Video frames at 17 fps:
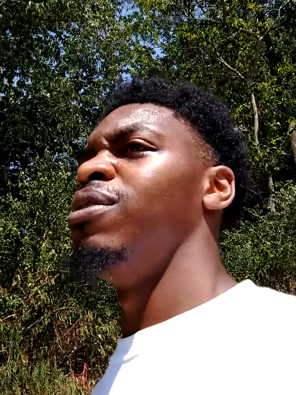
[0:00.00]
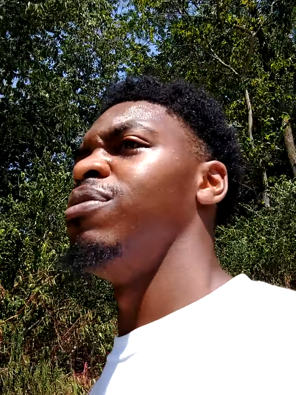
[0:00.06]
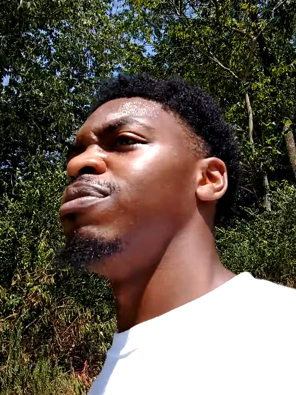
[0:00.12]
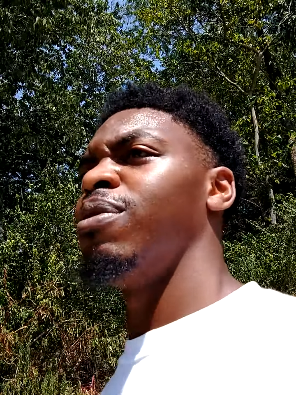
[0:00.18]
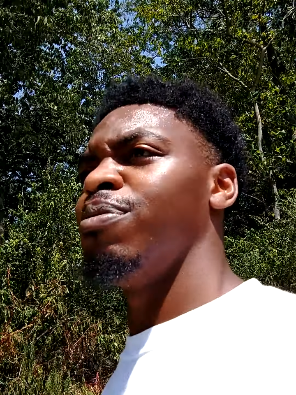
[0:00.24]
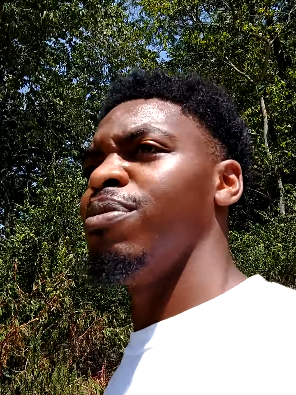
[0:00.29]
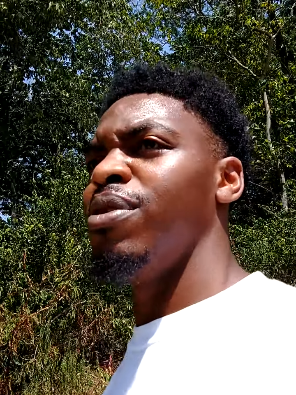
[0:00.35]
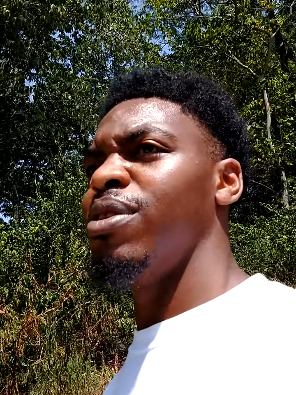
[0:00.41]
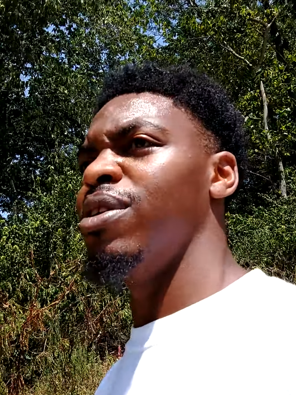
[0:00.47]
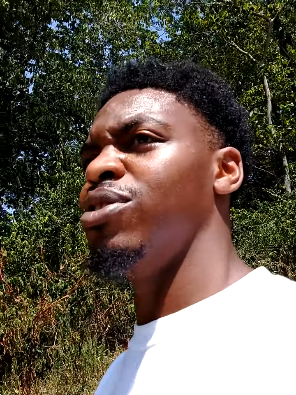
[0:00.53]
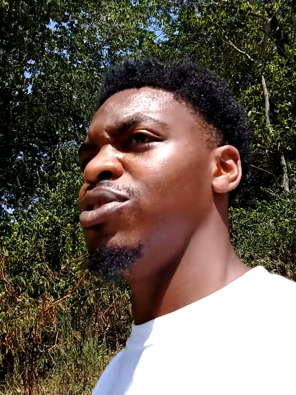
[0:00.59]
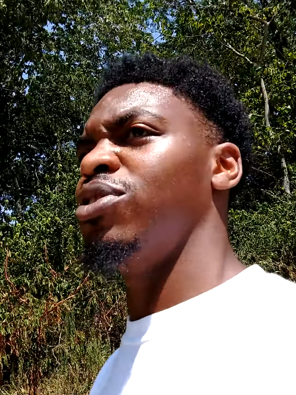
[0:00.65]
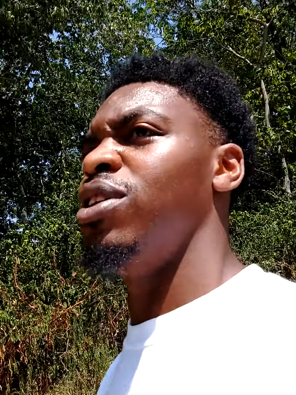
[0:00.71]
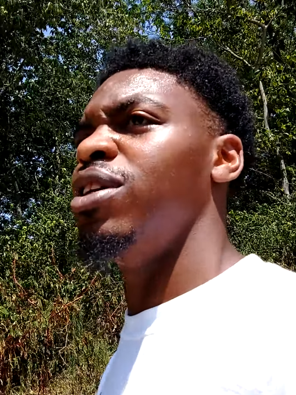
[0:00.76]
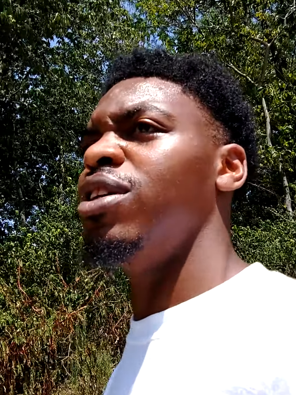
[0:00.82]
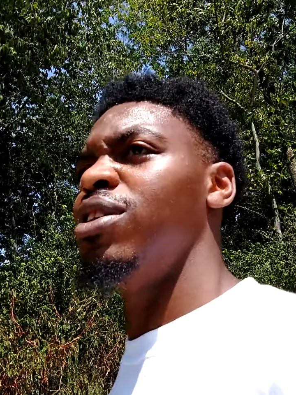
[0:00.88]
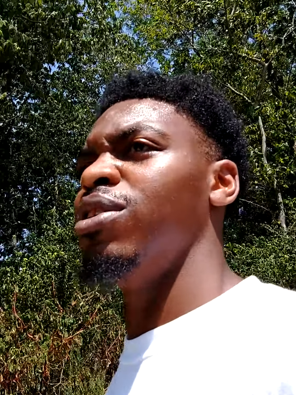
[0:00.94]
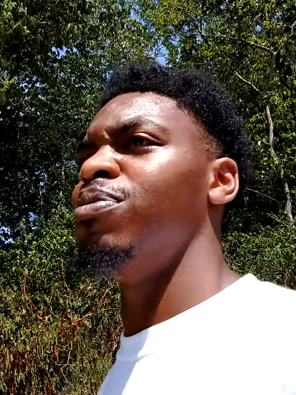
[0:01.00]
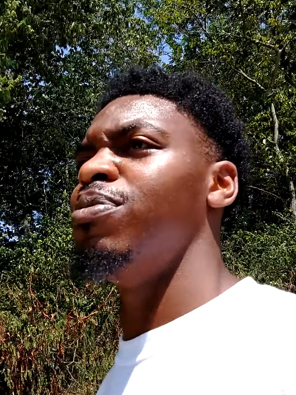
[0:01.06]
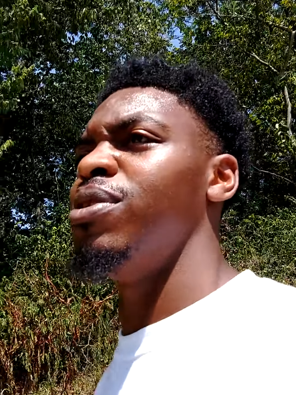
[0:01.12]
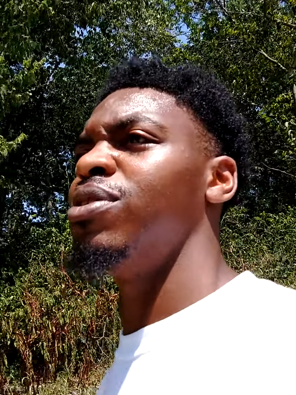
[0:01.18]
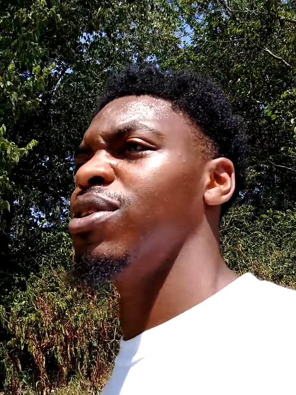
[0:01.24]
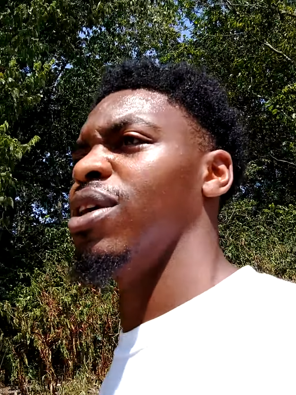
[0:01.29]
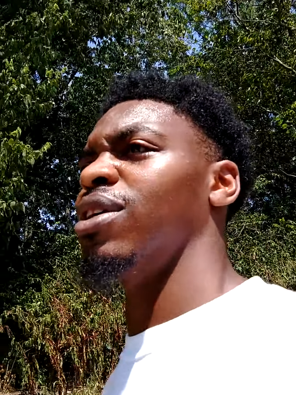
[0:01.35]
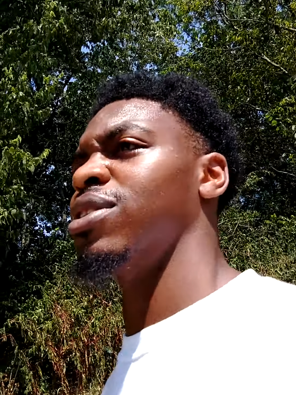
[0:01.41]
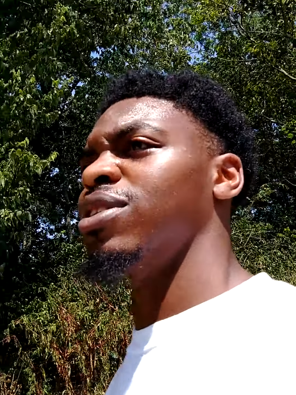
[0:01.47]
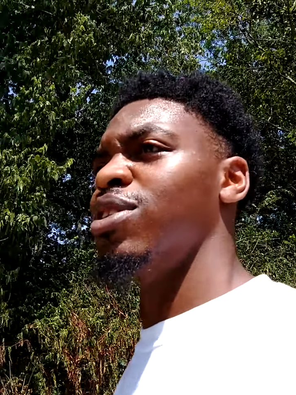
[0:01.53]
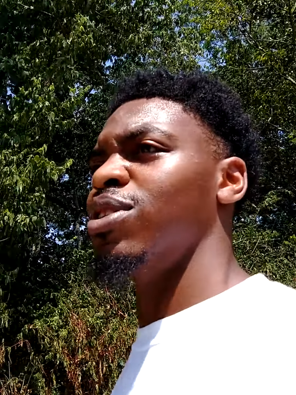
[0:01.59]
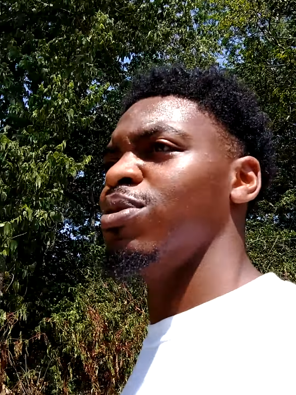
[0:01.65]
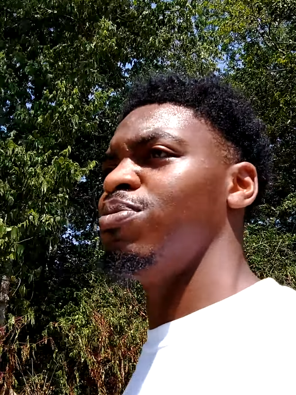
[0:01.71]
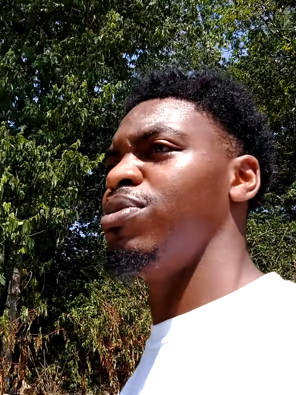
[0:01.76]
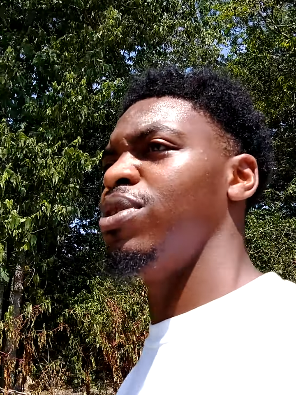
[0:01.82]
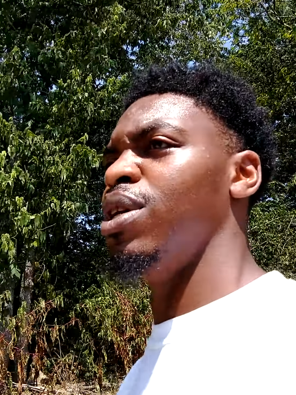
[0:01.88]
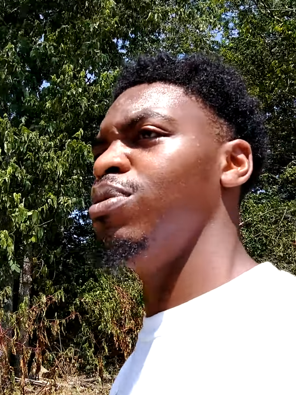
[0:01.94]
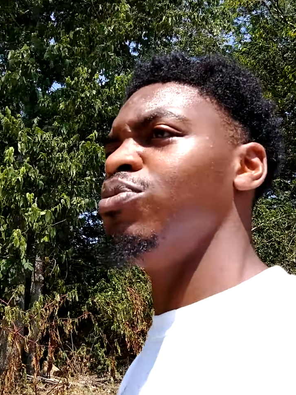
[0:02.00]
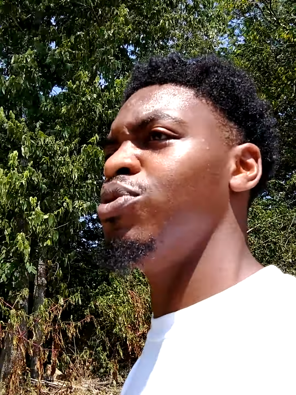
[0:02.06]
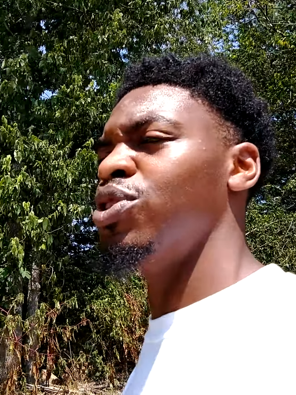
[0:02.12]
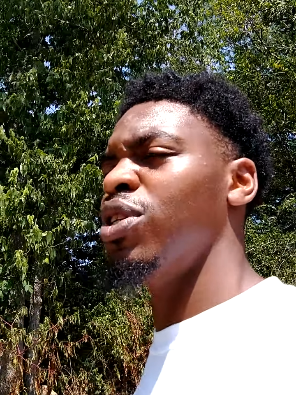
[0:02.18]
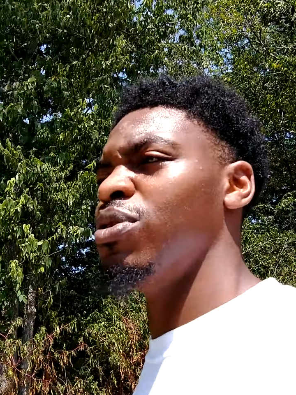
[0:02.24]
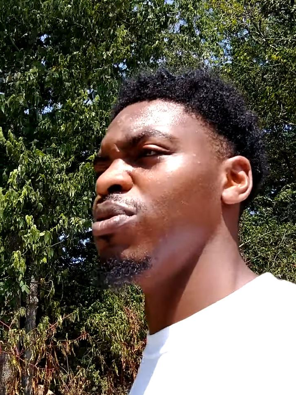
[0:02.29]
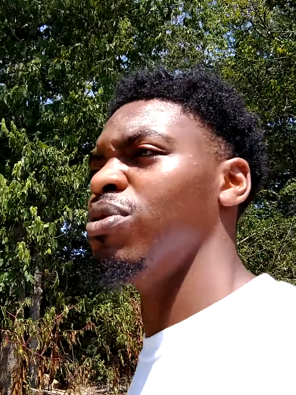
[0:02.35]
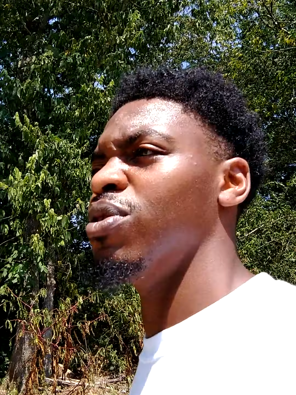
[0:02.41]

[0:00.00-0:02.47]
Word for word: Made me think she hitting on me, so I say some dumb shit.